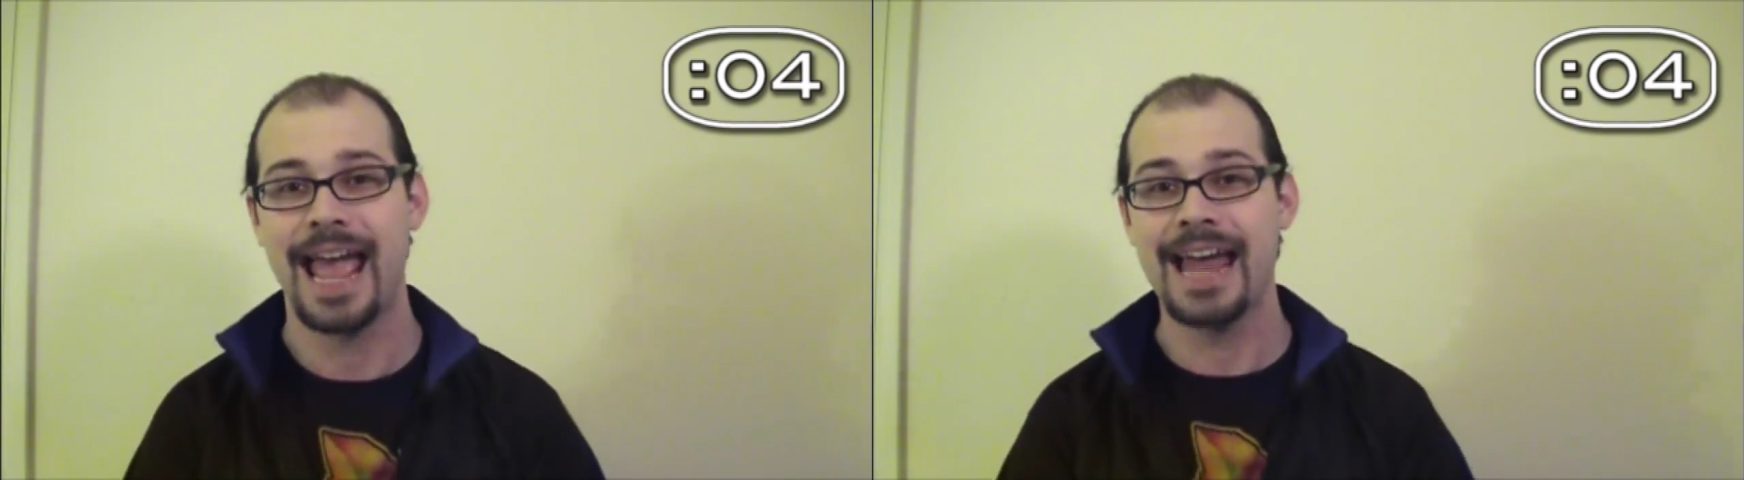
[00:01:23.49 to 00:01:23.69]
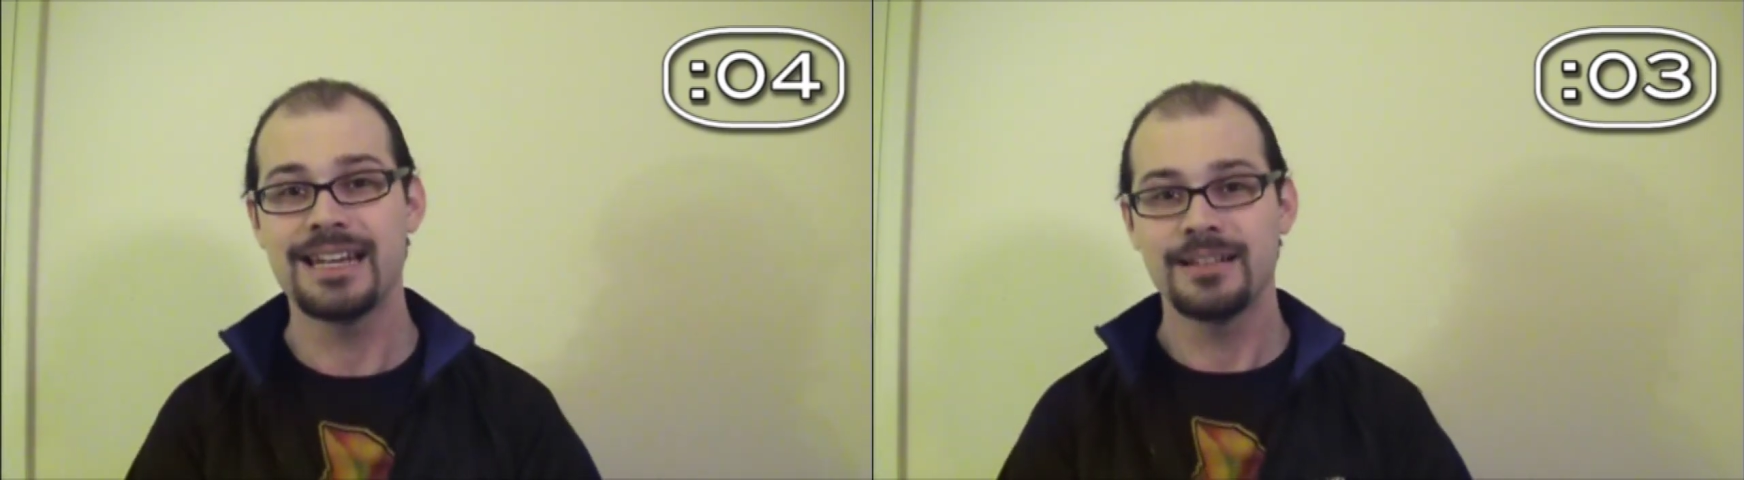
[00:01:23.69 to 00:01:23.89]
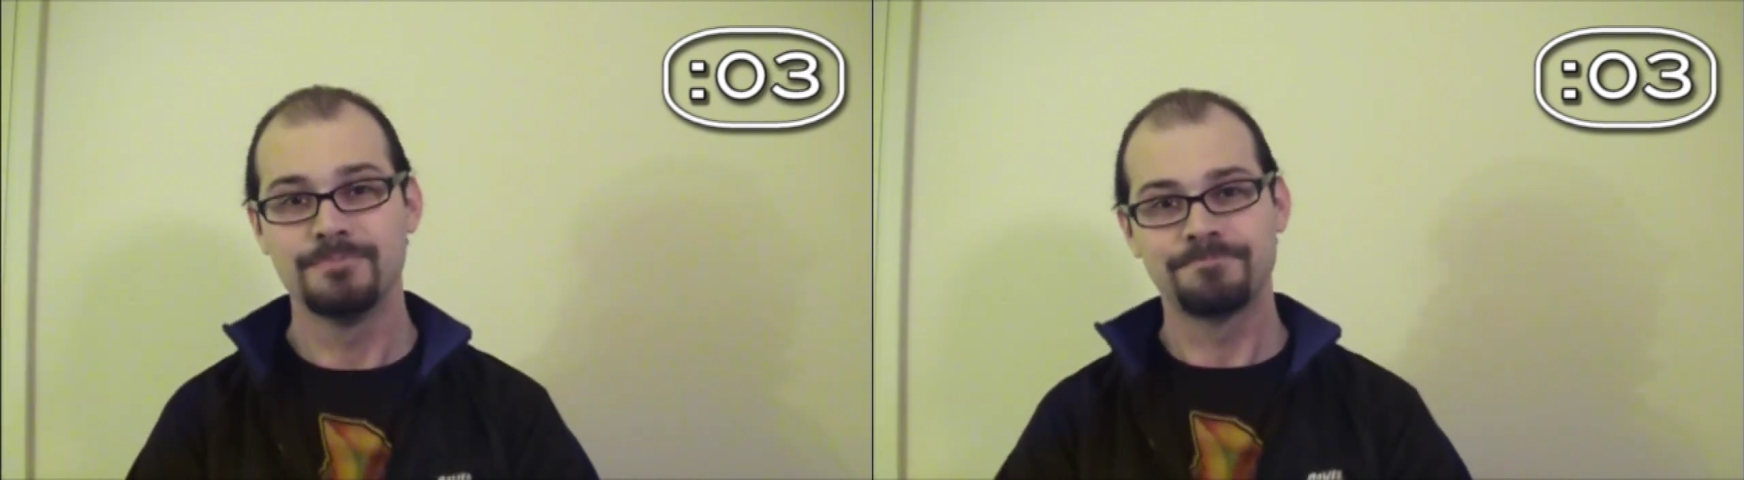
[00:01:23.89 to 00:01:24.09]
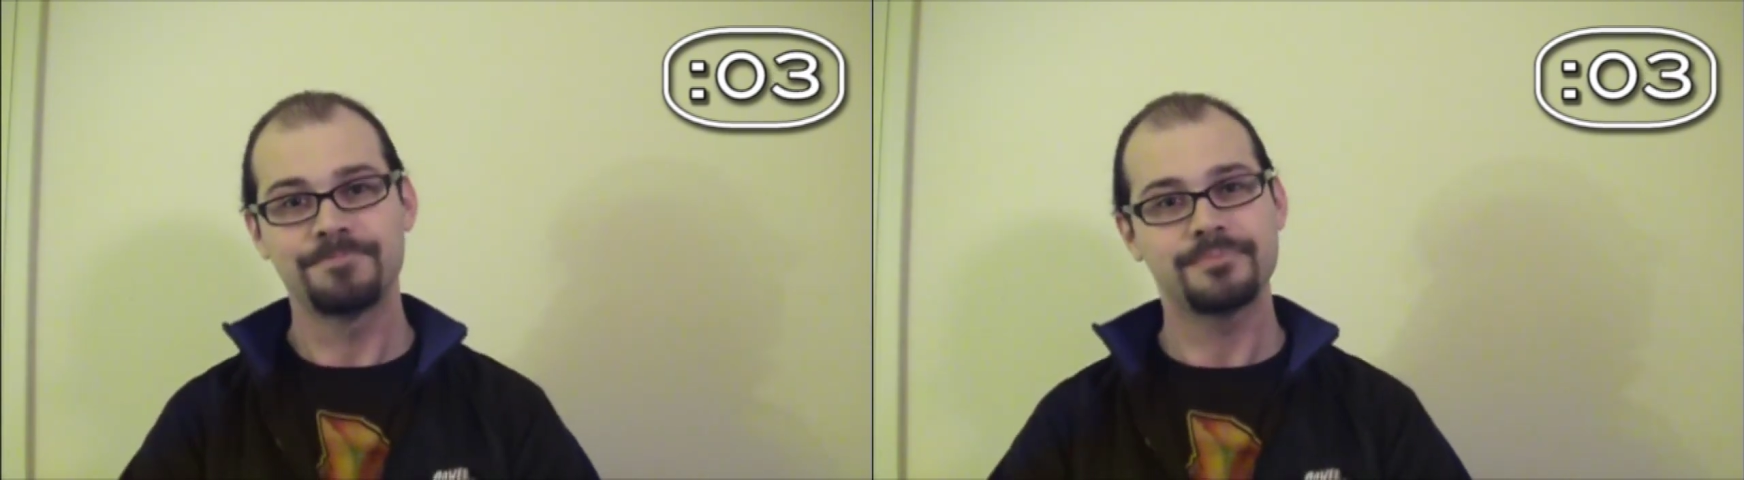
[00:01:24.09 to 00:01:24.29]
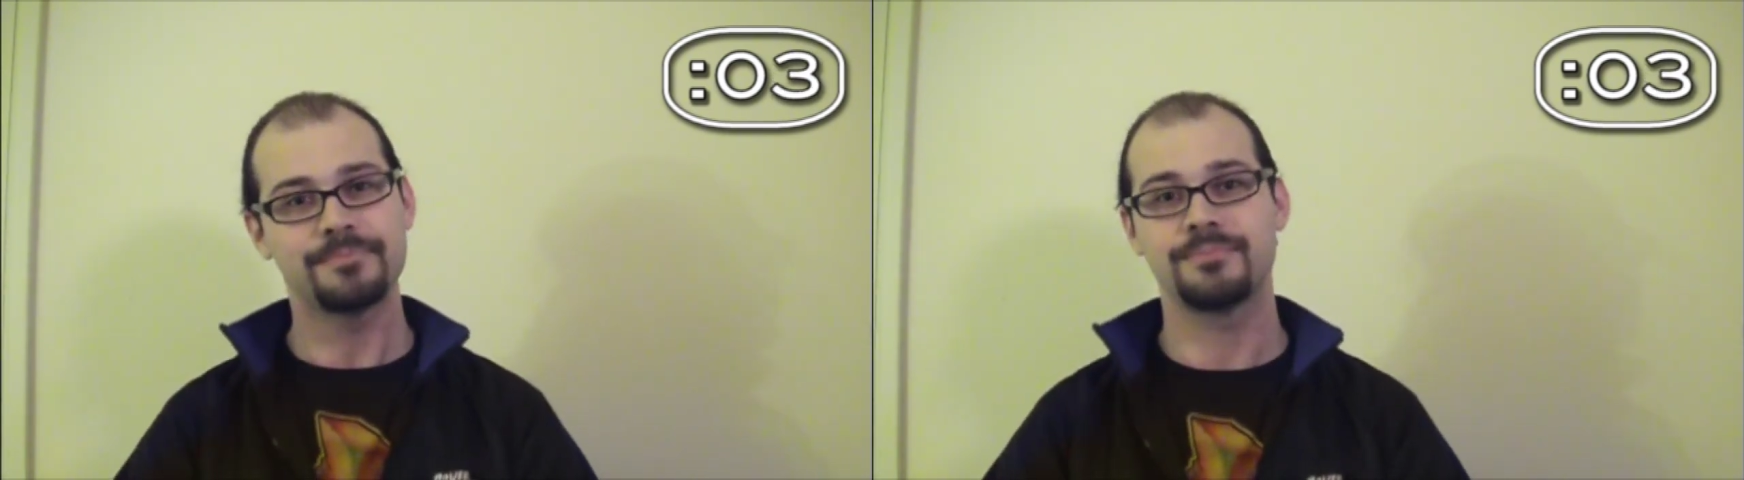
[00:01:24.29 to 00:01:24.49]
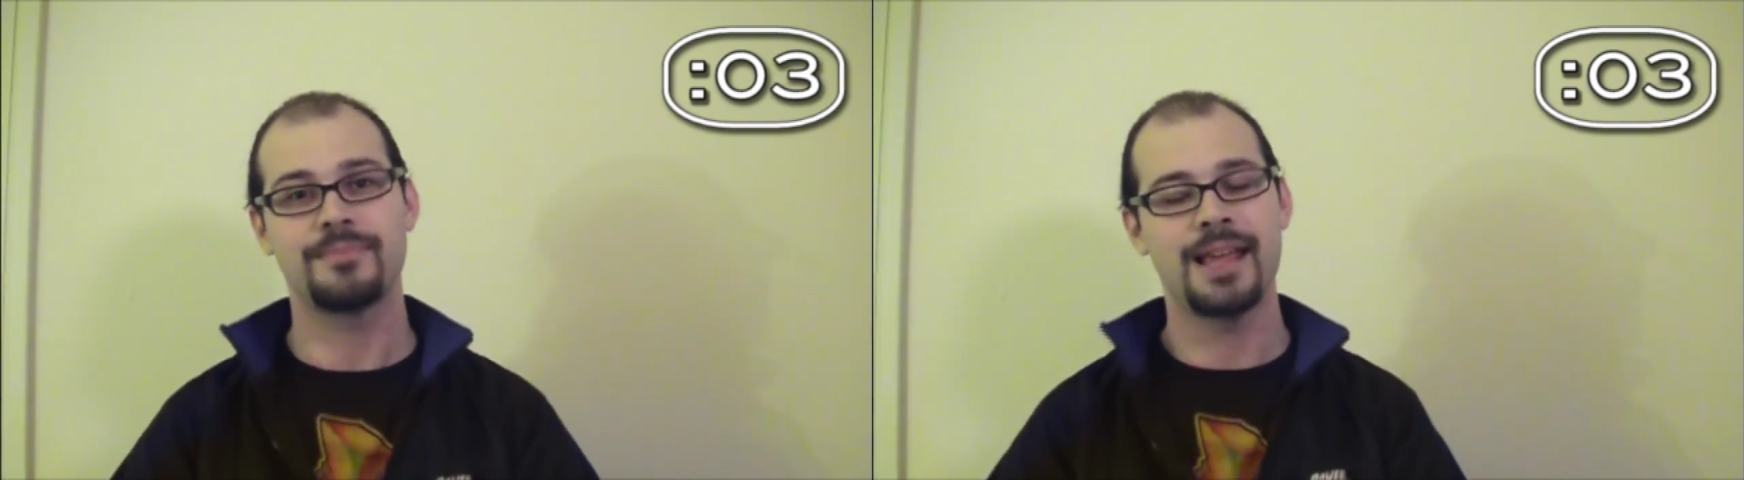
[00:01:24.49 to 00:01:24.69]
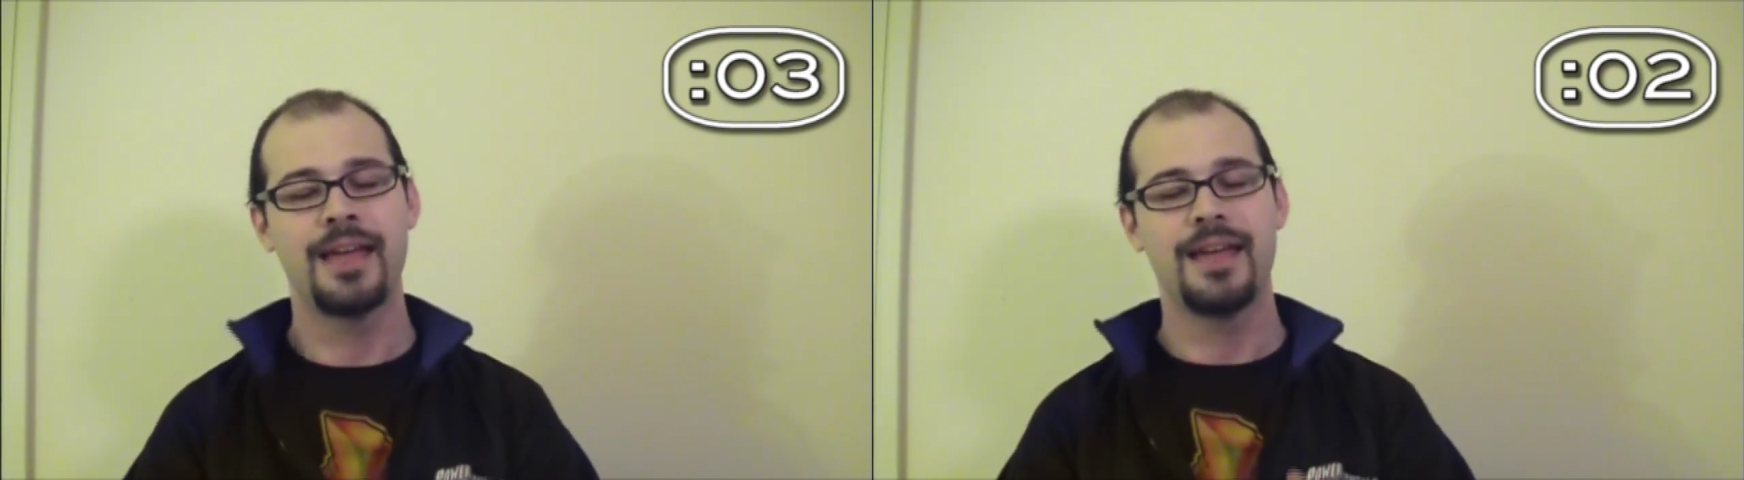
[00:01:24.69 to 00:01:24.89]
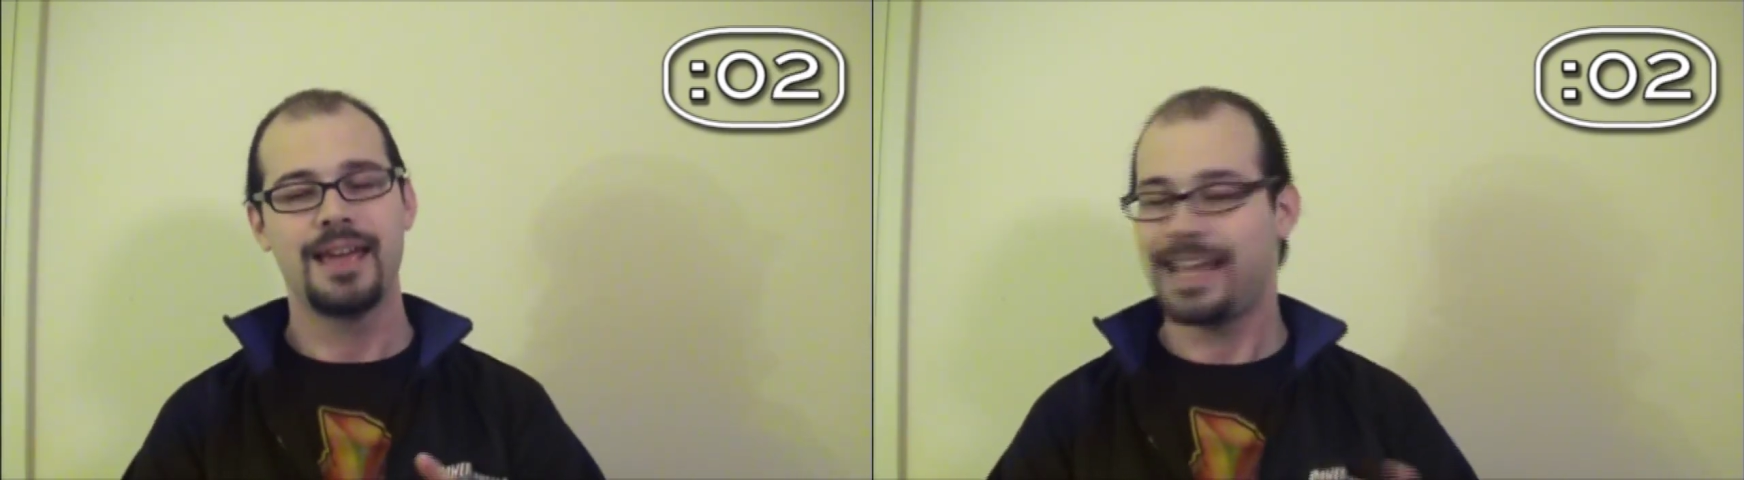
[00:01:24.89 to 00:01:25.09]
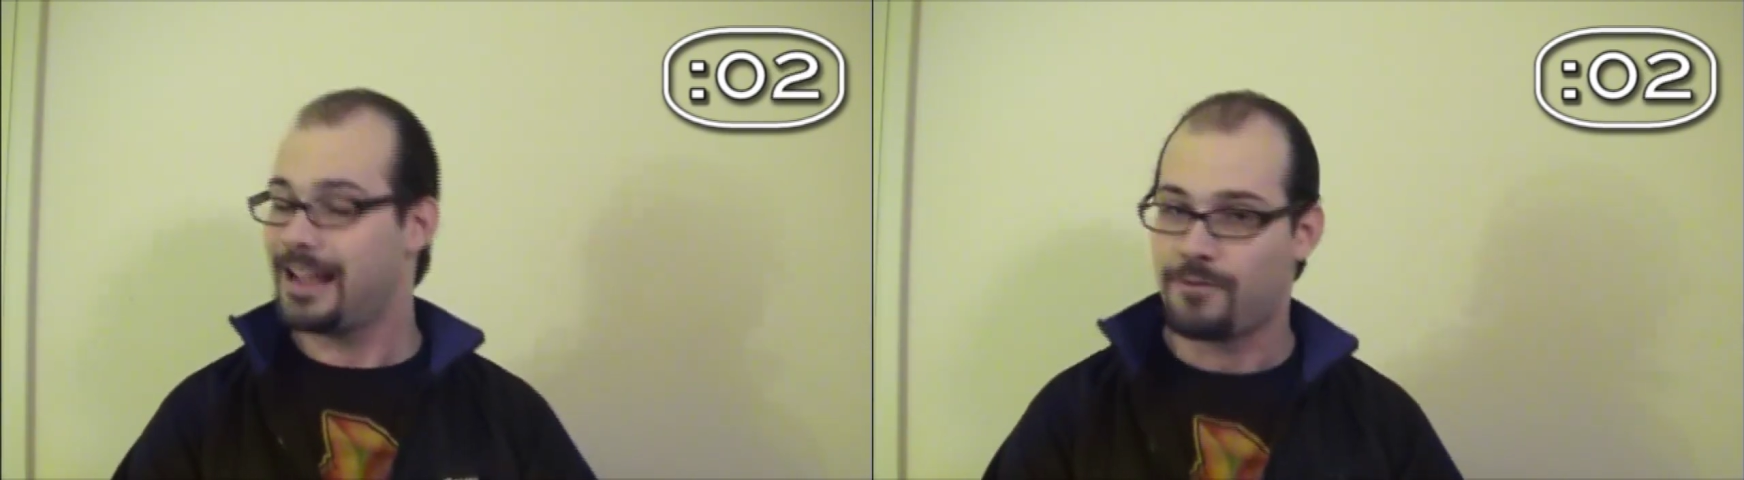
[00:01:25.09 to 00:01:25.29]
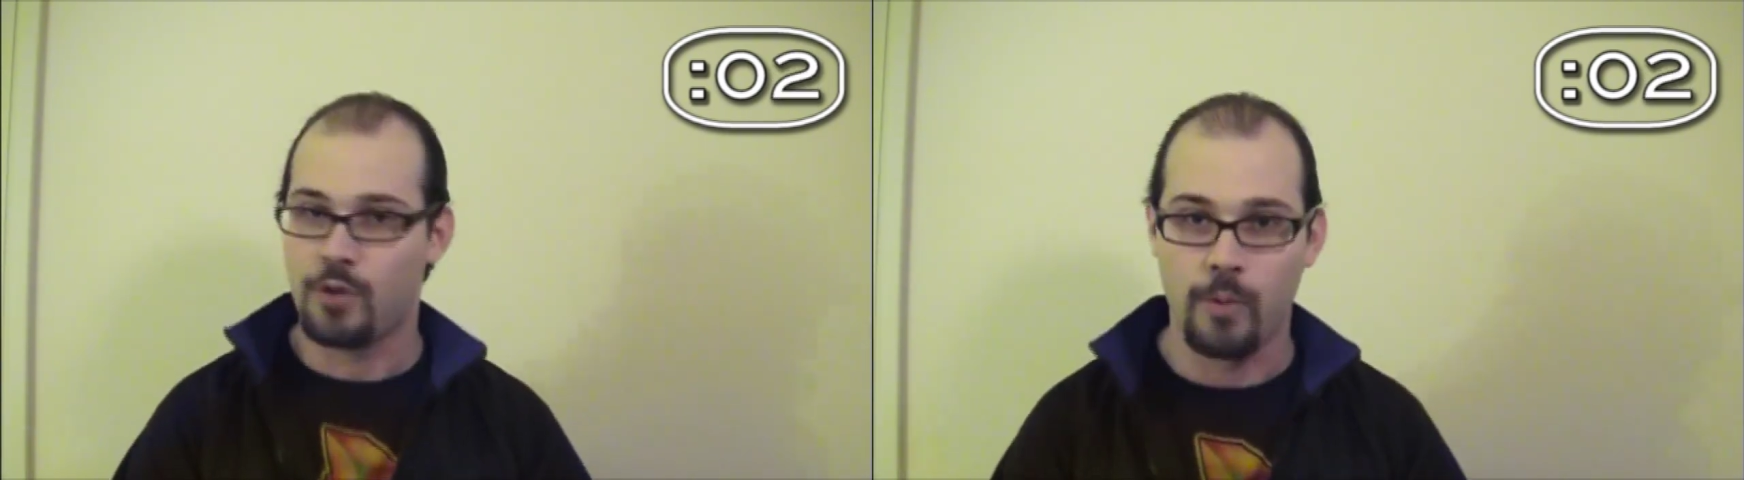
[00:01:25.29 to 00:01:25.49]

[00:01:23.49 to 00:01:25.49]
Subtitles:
And if